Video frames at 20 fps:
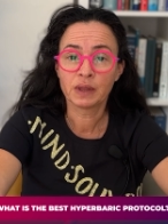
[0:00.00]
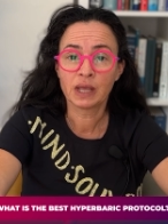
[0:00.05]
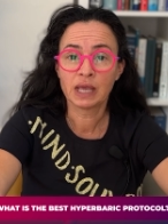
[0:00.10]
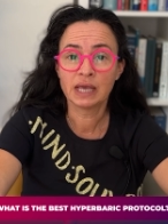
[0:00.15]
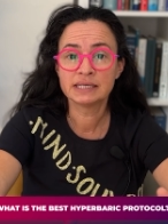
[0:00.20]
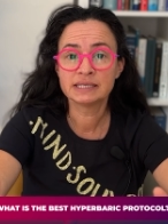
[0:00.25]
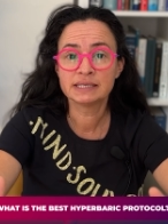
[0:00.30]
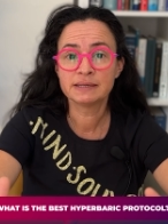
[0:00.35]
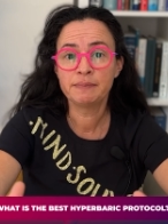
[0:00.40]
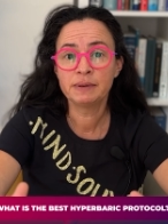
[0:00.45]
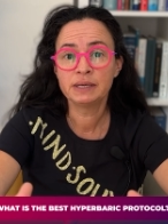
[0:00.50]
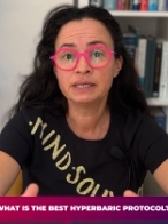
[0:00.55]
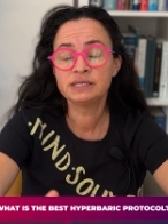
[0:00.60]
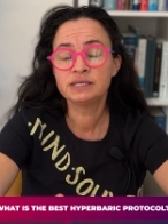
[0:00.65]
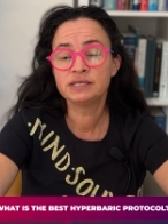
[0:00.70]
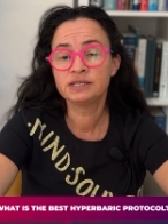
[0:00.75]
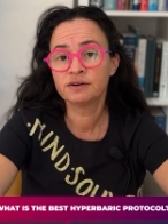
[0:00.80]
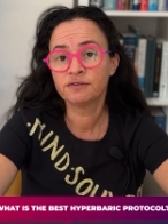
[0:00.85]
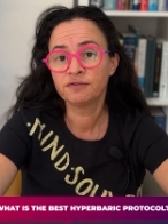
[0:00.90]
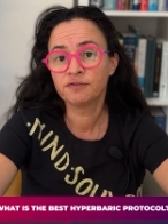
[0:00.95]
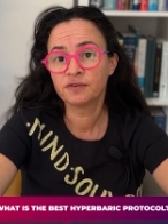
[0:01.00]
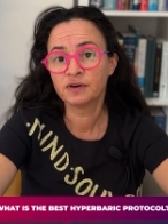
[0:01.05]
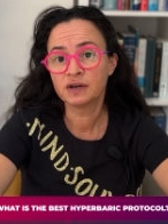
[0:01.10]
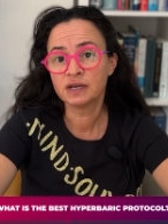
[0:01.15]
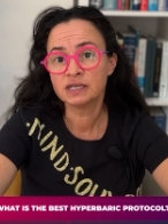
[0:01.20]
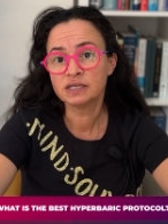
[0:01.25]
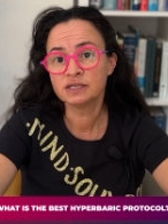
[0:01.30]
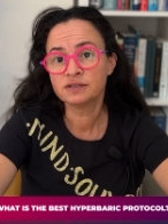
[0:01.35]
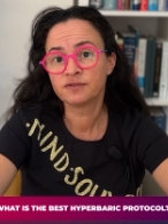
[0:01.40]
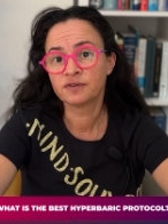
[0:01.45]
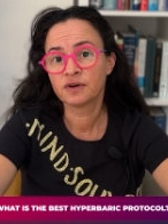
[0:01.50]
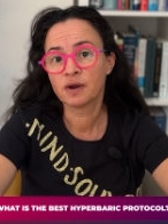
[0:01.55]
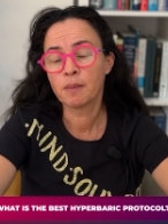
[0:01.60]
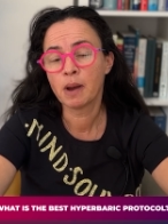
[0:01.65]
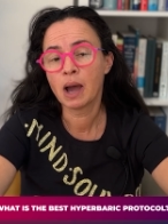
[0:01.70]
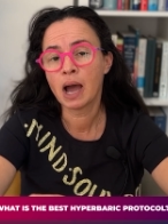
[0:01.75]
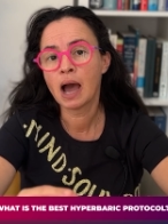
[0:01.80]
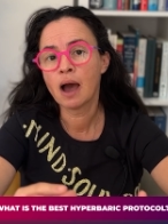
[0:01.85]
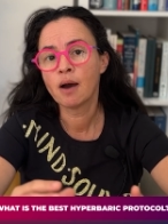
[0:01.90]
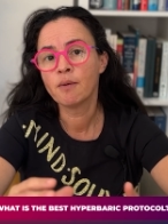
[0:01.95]
it's a bit different from
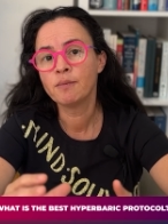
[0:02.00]
how